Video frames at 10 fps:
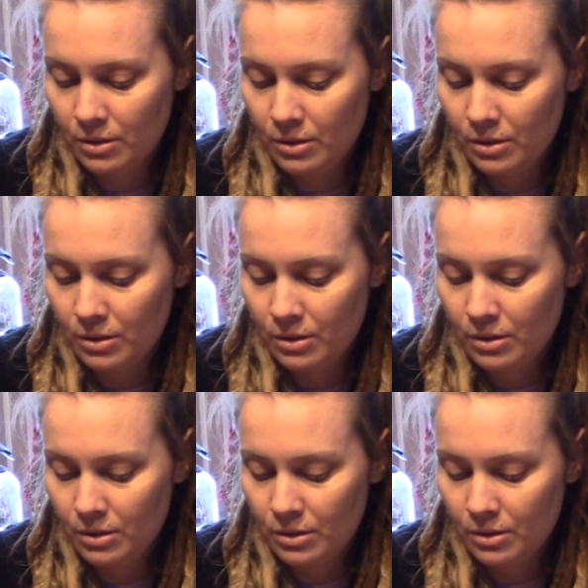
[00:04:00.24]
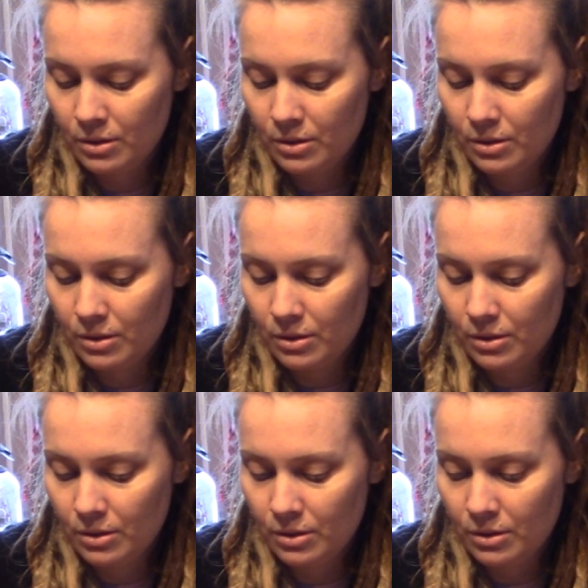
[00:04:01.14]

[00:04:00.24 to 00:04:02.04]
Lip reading: (no one is talking)